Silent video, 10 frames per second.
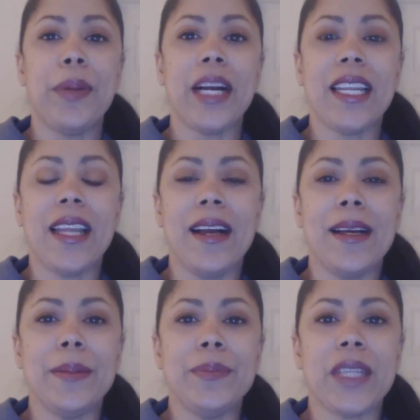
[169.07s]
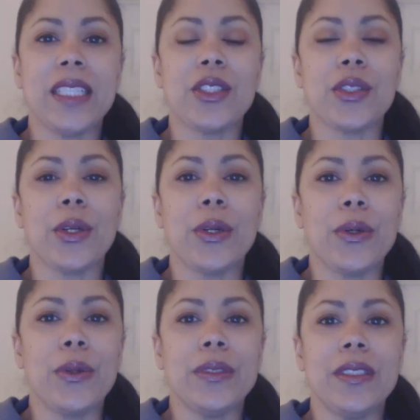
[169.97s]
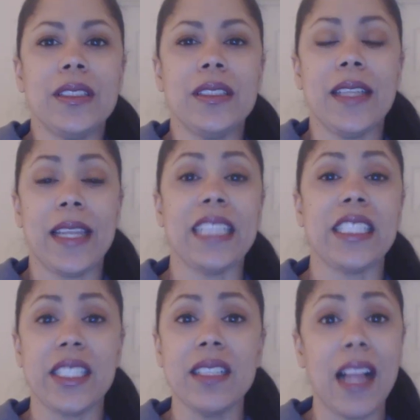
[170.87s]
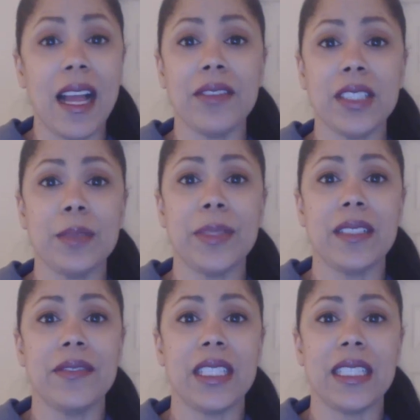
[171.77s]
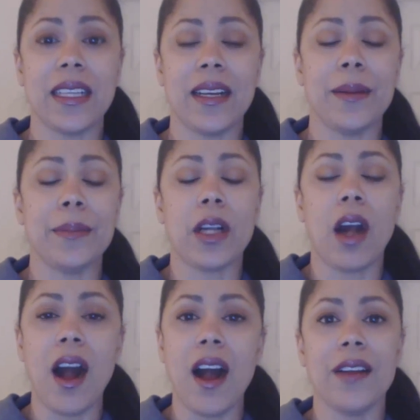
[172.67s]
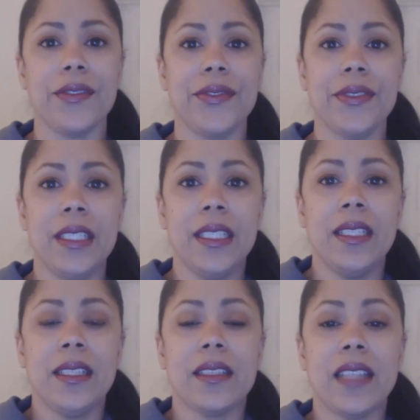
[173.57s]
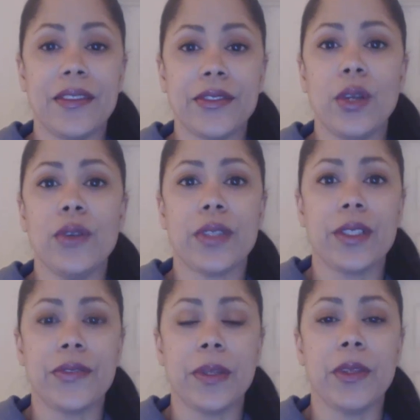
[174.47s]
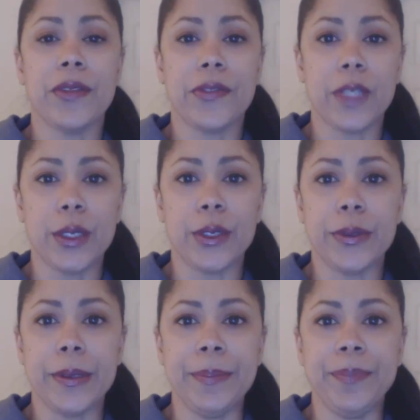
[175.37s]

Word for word: But, um, and so, and I still have a little bit of the um, cough left over from the flu.